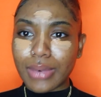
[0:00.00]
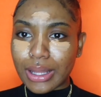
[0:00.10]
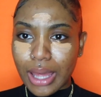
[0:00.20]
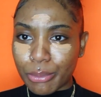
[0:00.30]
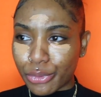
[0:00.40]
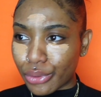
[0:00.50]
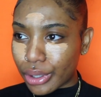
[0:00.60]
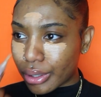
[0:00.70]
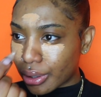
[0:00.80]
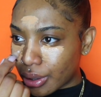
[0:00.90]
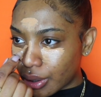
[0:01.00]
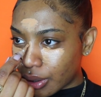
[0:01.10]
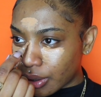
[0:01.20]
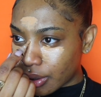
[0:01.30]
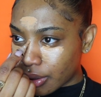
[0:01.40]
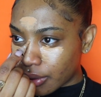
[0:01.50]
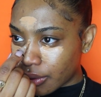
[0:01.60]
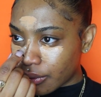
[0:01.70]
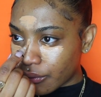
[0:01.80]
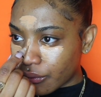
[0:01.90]
a lot more
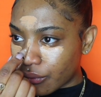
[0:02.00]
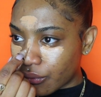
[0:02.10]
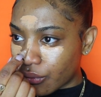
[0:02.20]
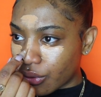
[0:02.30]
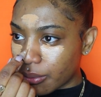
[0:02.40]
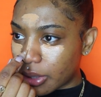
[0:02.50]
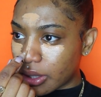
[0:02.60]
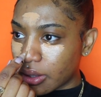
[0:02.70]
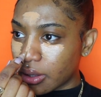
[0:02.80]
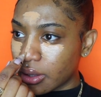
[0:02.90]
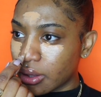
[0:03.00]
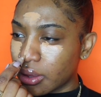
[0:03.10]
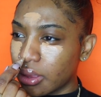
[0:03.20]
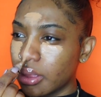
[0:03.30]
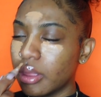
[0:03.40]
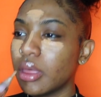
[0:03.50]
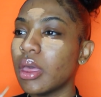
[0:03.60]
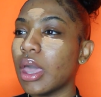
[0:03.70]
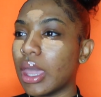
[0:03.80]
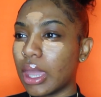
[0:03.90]
for me.
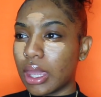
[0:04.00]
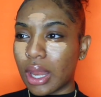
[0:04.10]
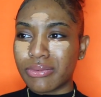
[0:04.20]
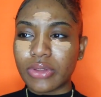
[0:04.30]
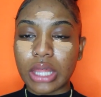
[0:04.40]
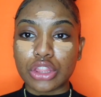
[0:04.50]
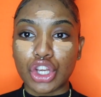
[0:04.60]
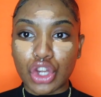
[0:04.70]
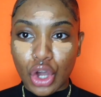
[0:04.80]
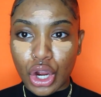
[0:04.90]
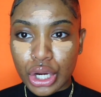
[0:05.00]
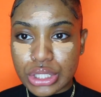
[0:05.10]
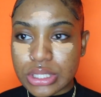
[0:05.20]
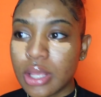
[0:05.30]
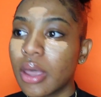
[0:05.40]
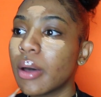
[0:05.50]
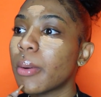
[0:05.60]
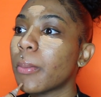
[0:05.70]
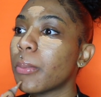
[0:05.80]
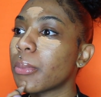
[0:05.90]
And I feel like the Nars
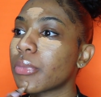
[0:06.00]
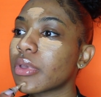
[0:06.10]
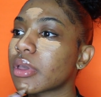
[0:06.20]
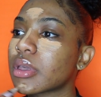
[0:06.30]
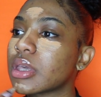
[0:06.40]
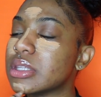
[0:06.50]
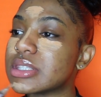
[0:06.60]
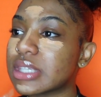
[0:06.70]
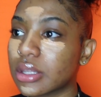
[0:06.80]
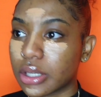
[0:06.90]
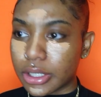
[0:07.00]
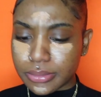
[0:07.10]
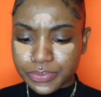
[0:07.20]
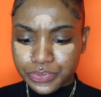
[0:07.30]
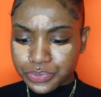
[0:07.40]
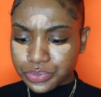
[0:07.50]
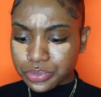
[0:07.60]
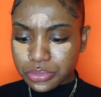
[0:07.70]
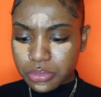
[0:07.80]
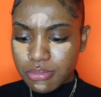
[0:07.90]
concealer
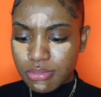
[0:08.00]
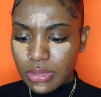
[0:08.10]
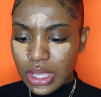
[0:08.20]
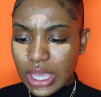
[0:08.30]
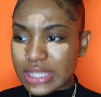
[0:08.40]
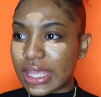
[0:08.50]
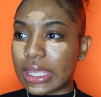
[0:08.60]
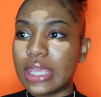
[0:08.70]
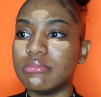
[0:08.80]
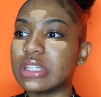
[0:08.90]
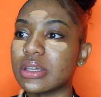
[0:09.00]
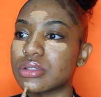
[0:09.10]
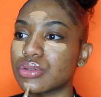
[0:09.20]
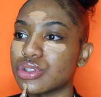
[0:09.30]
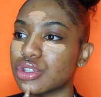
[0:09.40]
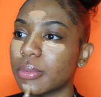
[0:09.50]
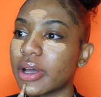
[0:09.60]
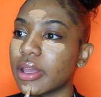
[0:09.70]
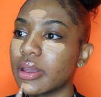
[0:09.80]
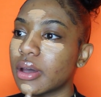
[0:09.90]
is like empty as soon as you
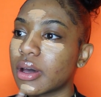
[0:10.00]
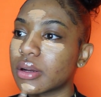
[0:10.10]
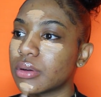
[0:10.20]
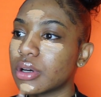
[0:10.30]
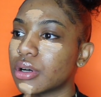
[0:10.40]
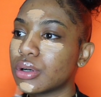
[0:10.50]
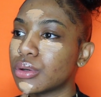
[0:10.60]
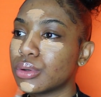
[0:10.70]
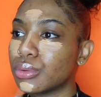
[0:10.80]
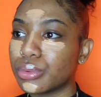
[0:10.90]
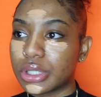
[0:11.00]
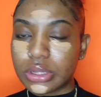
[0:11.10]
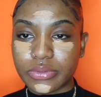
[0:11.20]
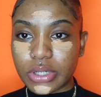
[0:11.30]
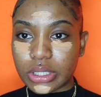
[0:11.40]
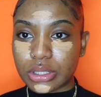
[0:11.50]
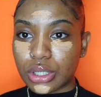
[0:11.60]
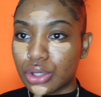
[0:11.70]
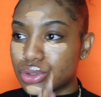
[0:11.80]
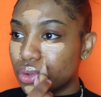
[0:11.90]
buy it. I don't know what the fuck
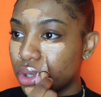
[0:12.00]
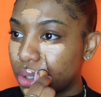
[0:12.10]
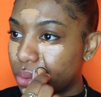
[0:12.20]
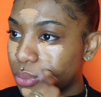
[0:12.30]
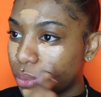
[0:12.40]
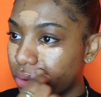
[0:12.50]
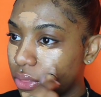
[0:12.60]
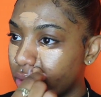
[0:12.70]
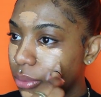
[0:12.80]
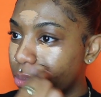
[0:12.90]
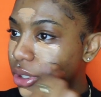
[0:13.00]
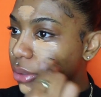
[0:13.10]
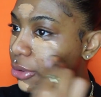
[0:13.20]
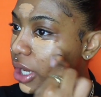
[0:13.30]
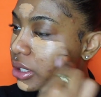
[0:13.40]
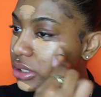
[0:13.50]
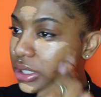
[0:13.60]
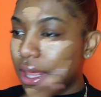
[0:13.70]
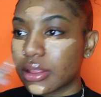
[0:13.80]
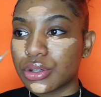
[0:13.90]
goes on with them putting product
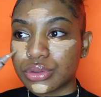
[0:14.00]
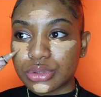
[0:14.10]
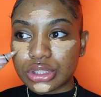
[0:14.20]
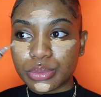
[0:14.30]
in that little,